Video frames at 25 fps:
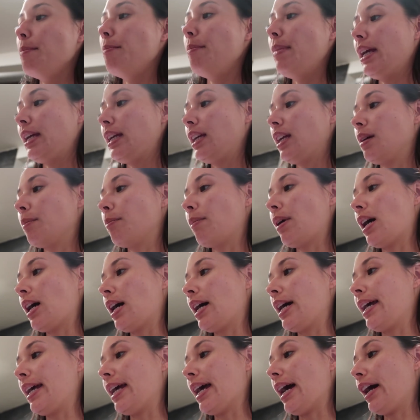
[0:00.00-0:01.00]
making
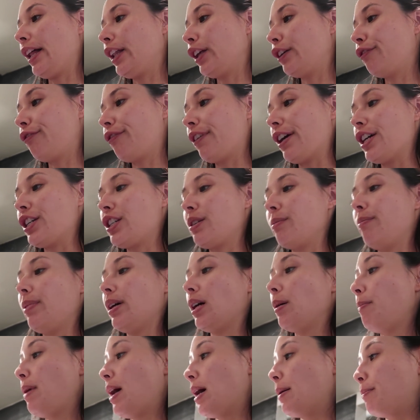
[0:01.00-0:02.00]
my HelloFresh
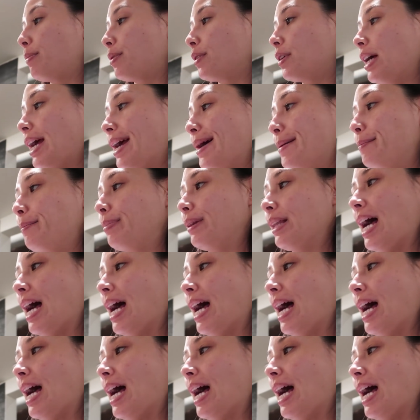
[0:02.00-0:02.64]
bell pepper and